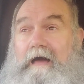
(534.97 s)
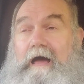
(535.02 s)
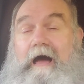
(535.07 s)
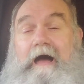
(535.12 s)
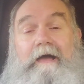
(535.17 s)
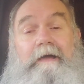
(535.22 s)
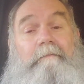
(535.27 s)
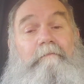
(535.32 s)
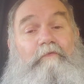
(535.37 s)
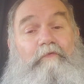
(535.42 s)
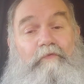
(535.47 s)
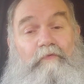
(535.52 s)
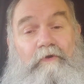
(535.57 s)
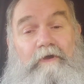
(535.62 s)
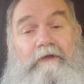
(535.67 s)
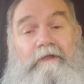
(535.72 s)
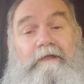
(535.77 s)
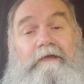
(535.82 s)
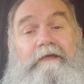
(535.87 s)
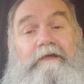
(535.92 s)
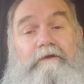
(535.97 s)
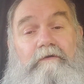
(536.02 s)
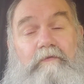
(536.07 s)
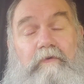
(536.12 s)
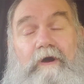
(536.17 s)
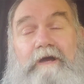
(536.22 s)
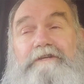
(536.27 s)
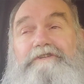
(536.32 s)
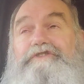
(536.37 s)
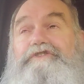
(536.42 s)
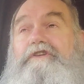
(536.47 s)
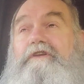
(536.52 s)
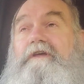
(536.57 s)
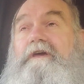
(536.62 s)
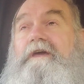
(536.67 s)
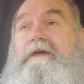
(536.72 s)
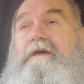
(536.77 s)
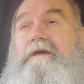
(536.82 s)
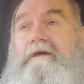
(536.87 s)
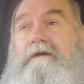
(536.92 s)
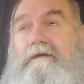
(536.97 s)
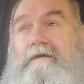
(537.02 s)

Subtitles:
I am really questioning